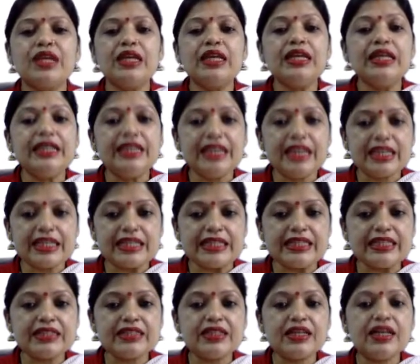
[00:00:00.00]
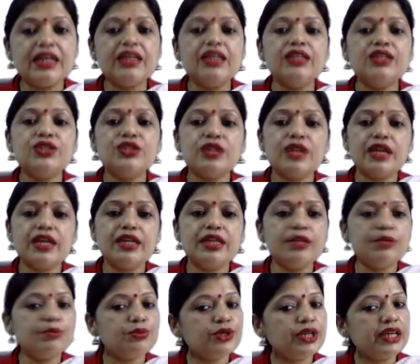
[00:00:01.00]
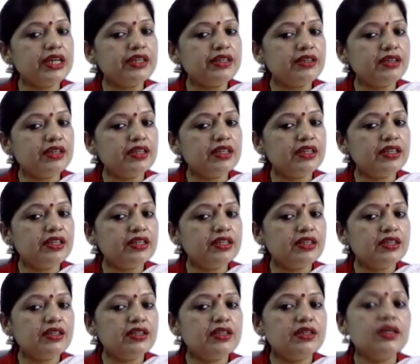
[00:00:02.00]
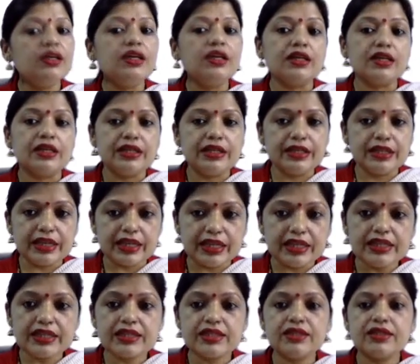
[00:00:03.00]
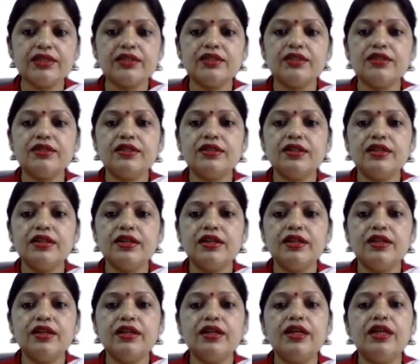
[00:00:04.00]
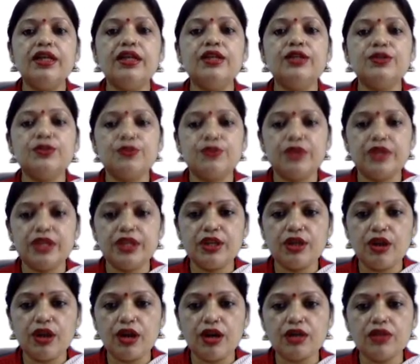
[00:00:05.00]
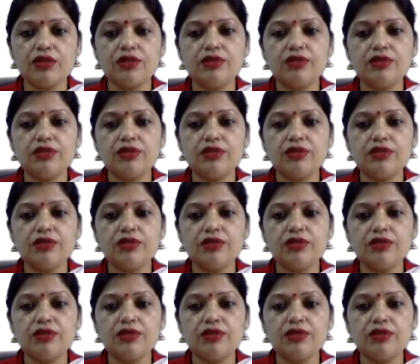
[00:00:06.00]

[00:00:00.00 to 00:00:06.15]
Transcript: Yes, the sun is shining brightly. Yes, it is very hot.